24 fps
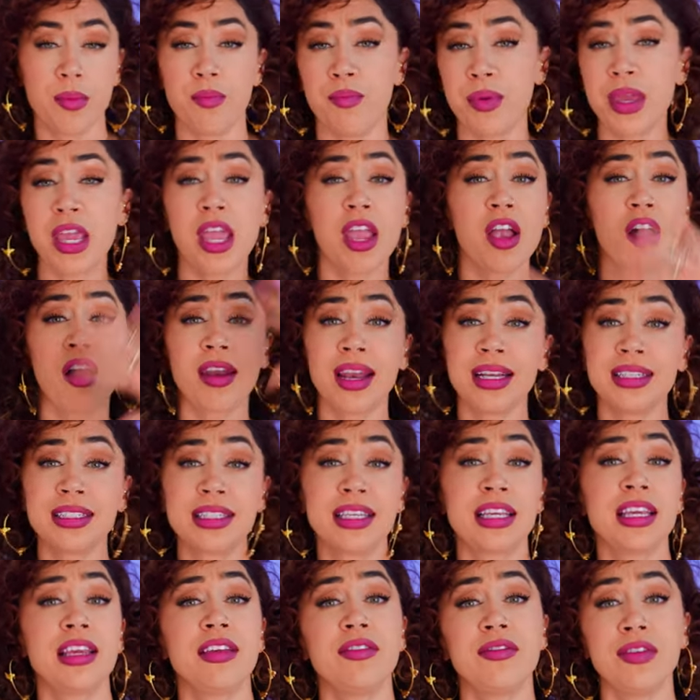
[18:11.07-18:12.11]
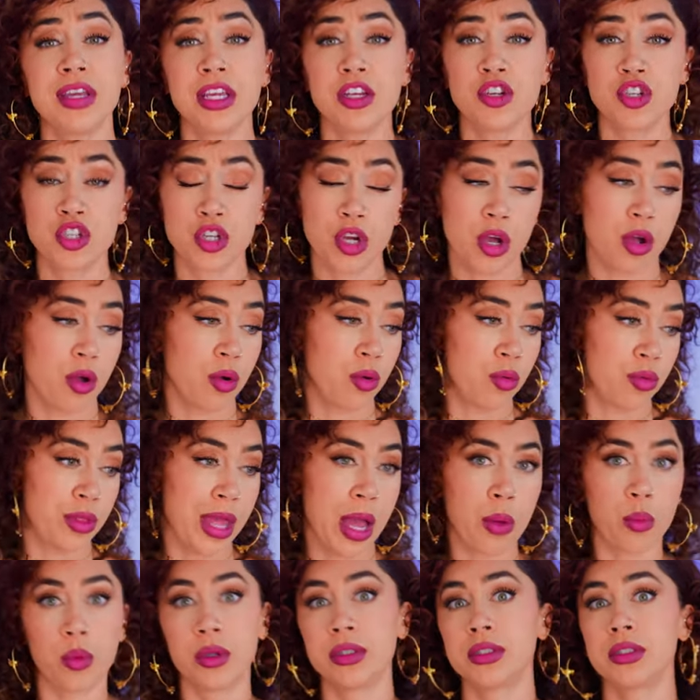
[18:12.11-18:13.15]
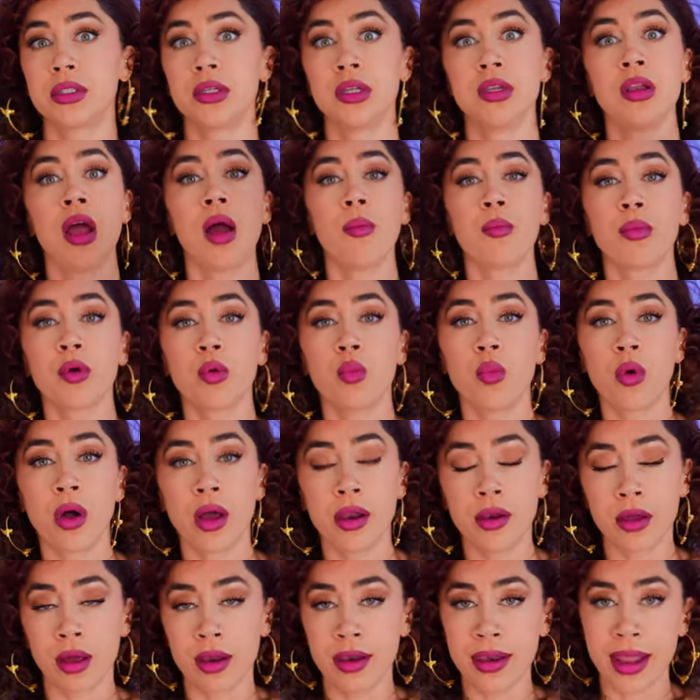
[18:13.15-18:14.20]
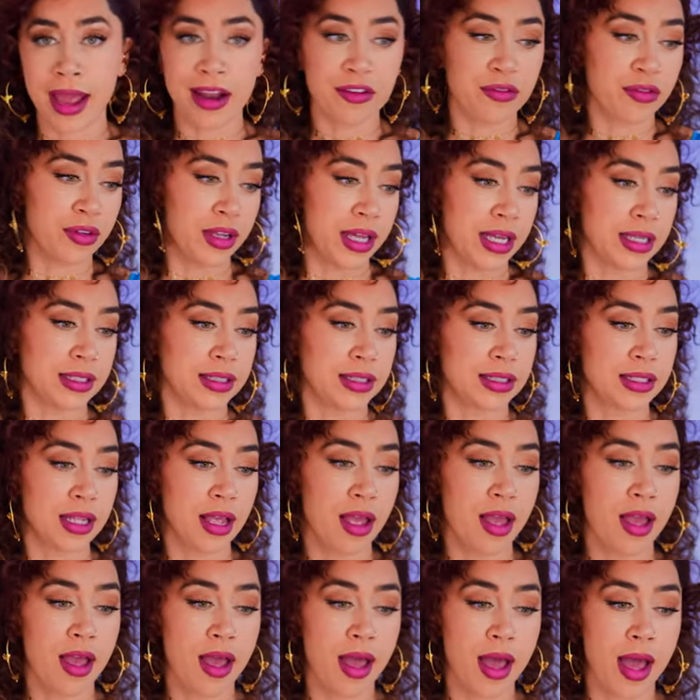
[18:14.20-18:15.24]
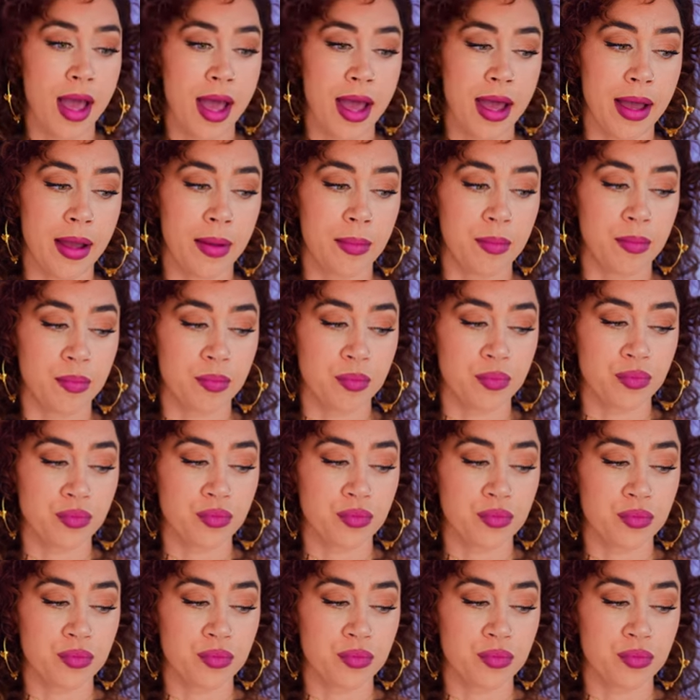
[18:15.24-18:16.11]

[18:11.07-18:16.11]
Being on a TV show that was number one on Netflix, um,